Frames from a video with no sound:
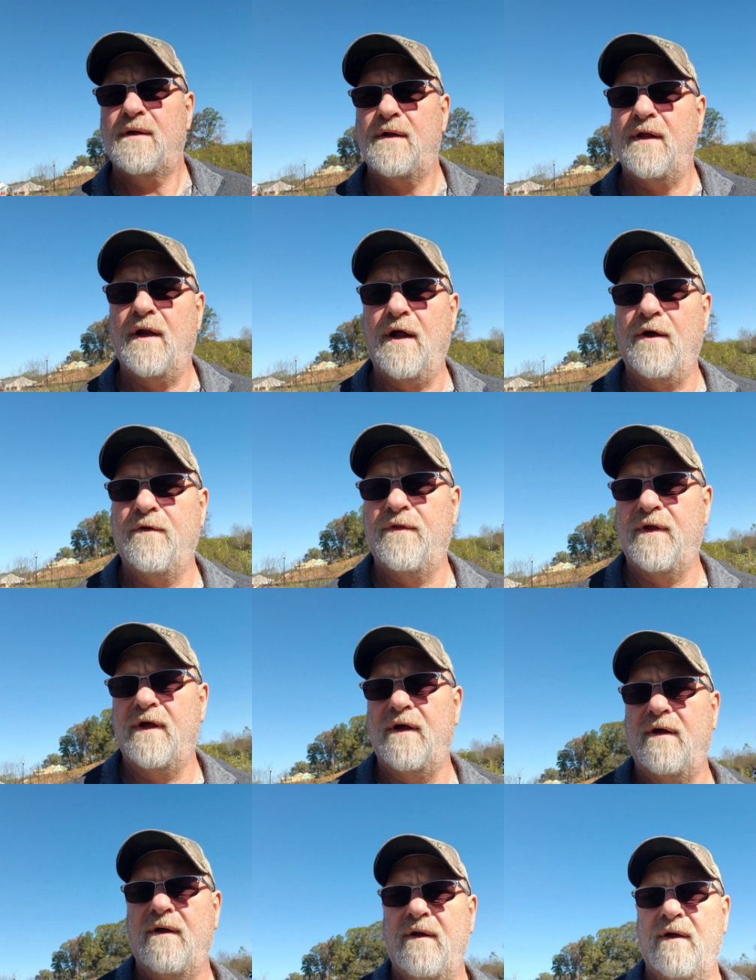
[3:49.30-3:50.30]
You know
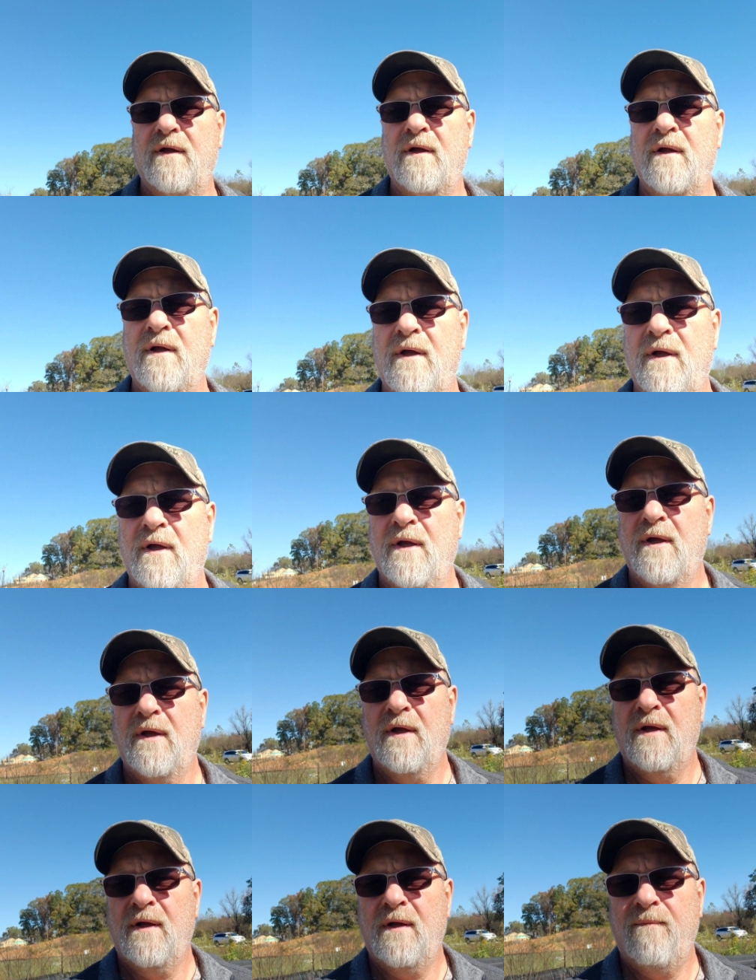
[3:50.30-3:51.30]
the
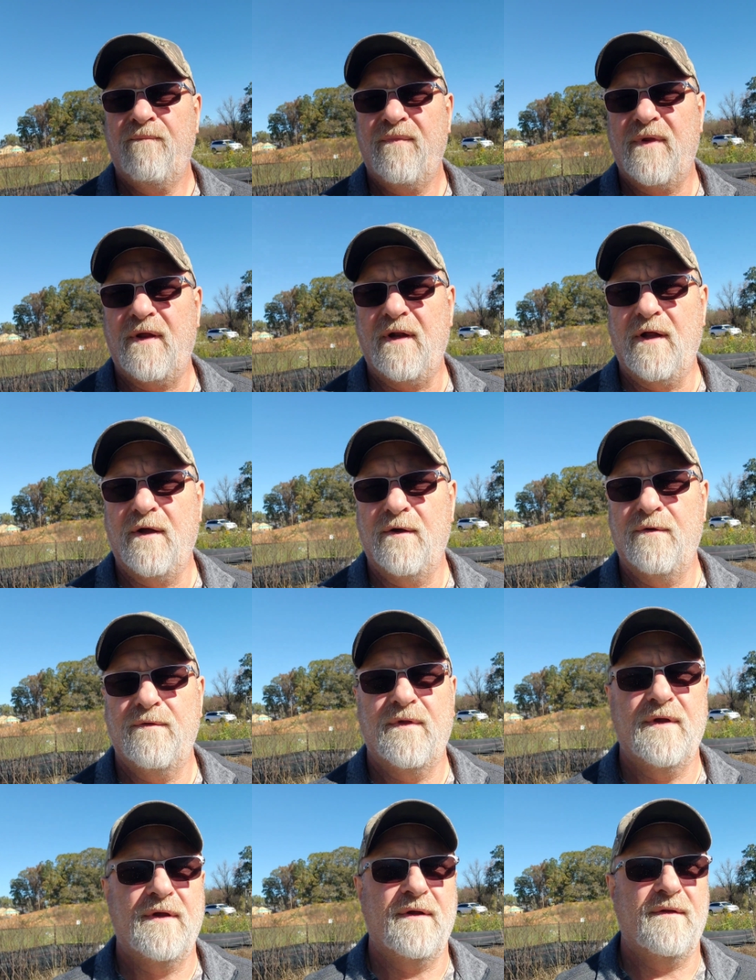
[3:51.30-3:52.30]
you know
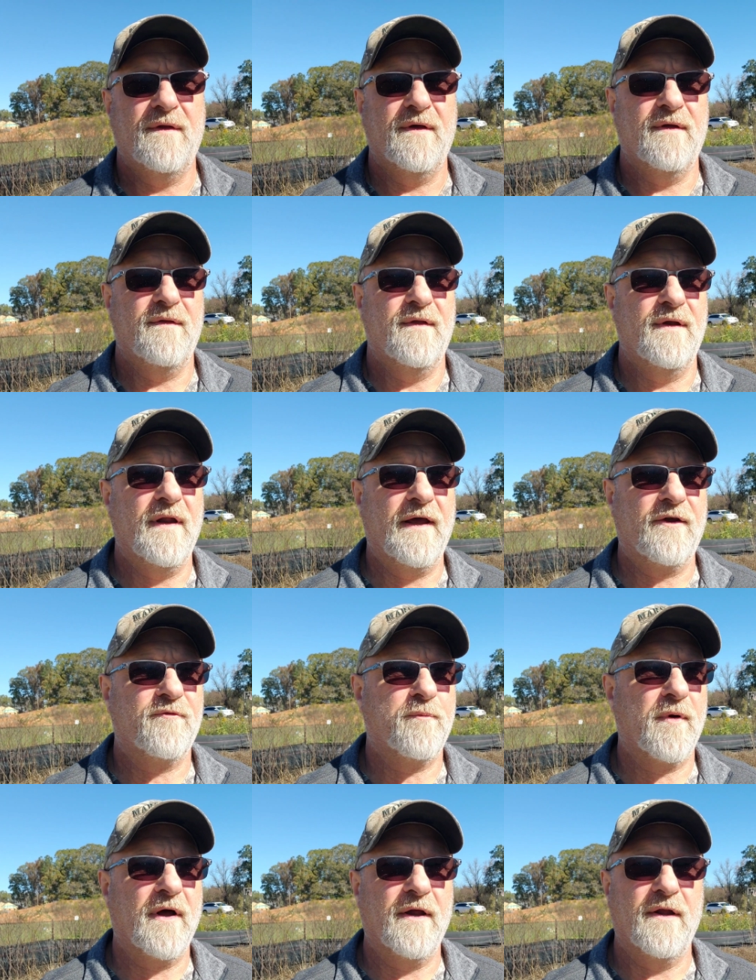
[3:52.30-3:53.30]
the the, the
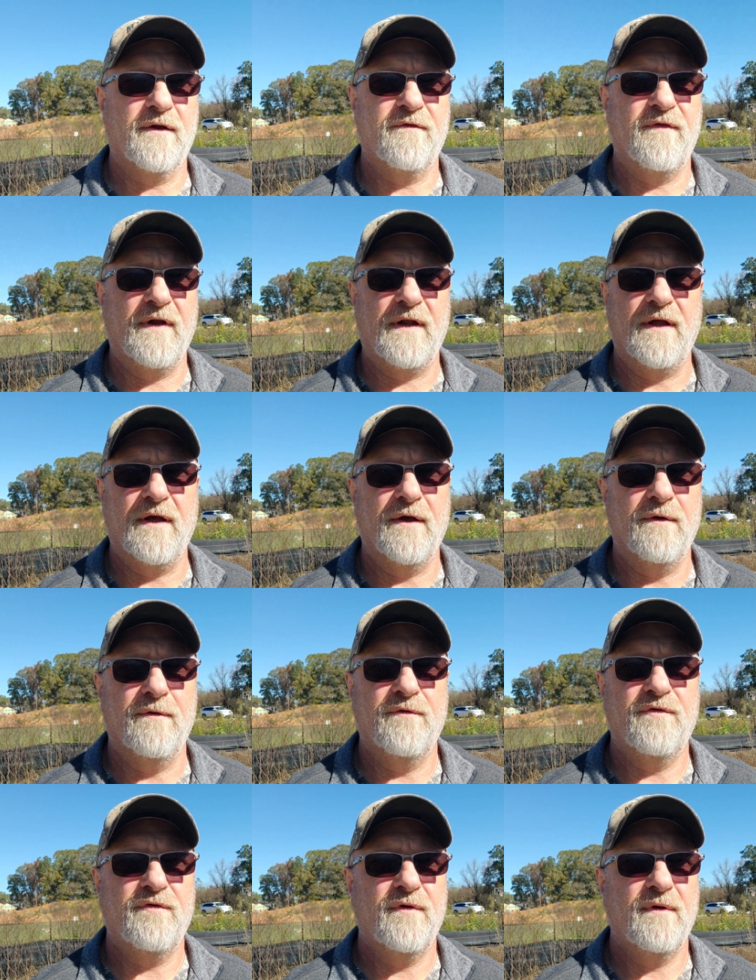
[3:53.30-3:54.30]
next product
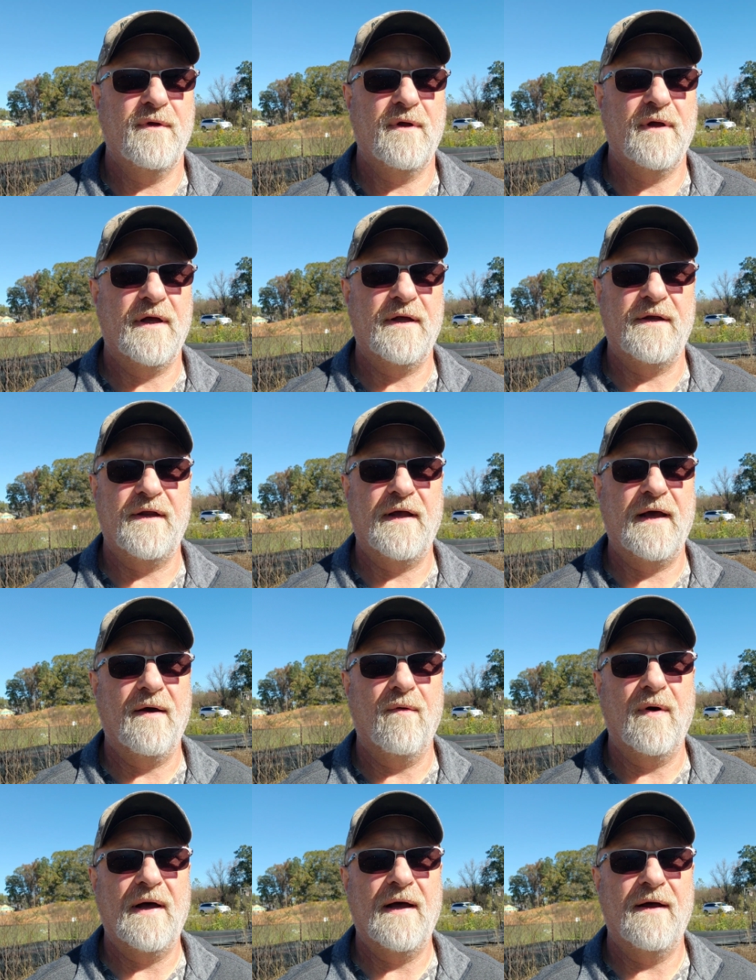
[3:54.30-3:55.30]
videos, uh,
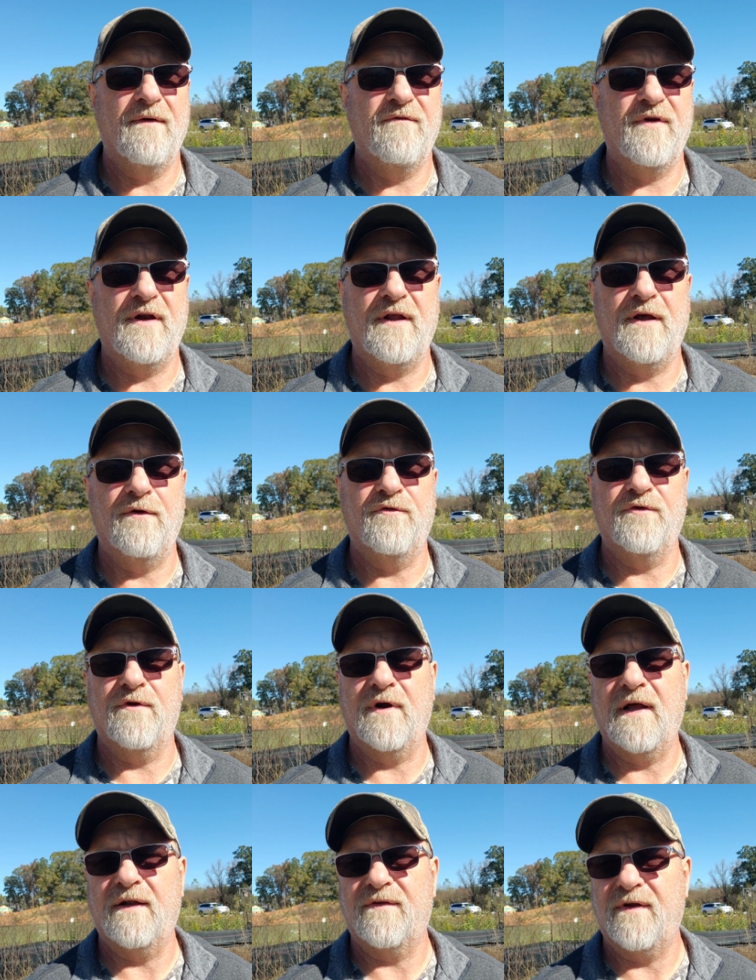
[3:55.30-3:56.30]
DIY videos that
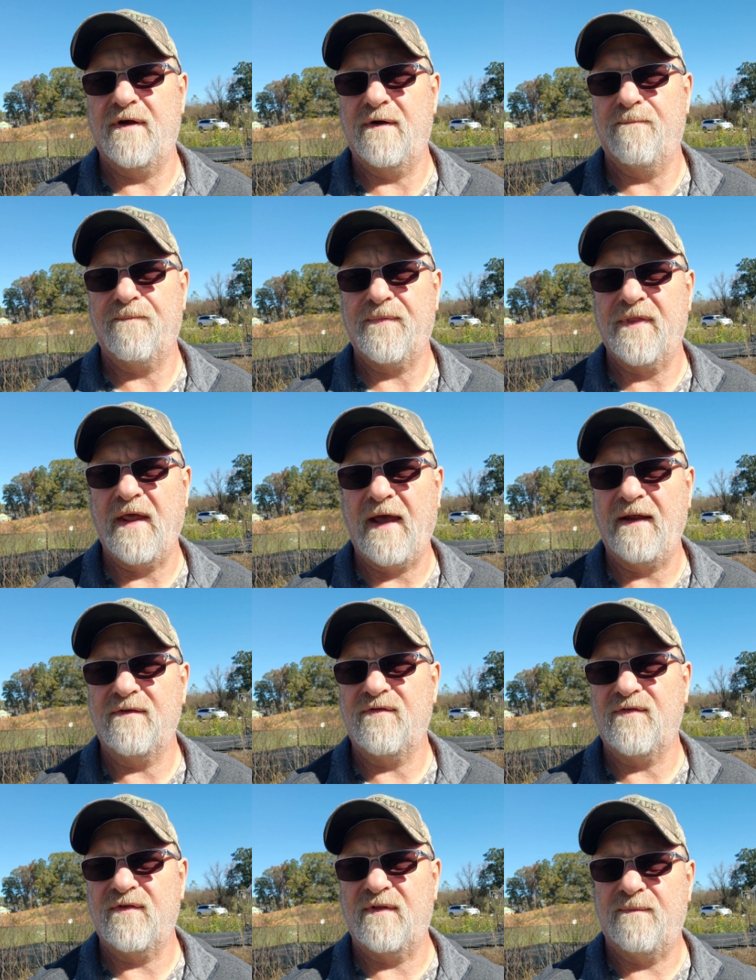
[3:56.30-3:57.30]
are out there.
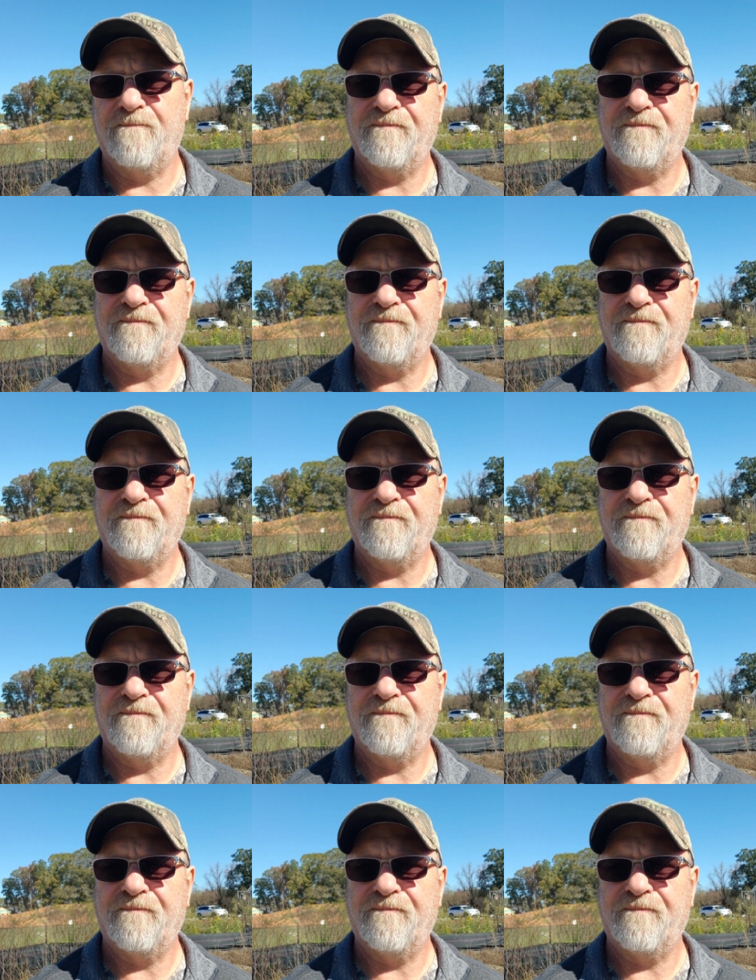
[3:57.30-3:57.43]
That's